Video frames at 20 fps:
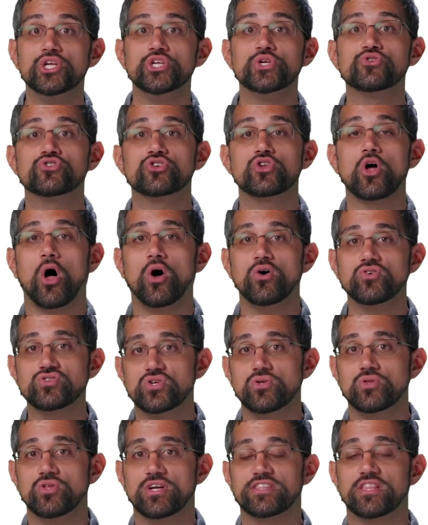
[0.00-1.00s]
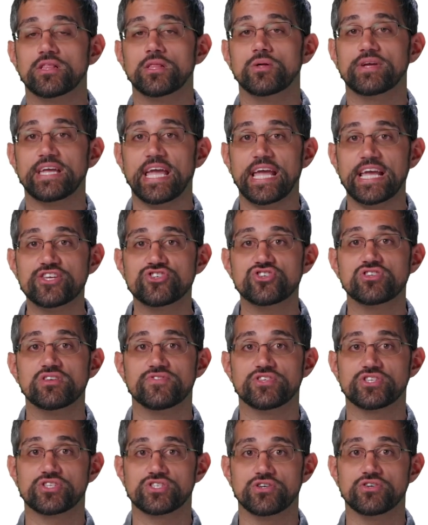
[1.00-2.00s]
You should also look at the location
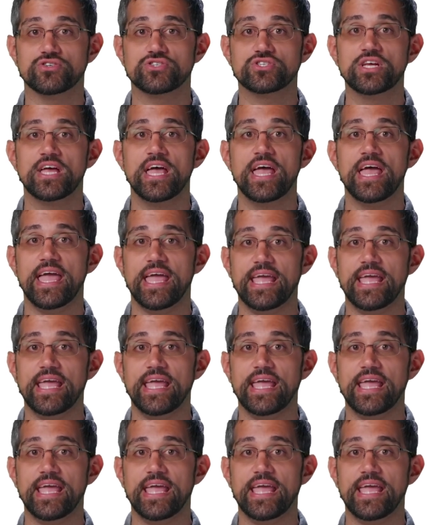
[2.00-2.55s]
of the search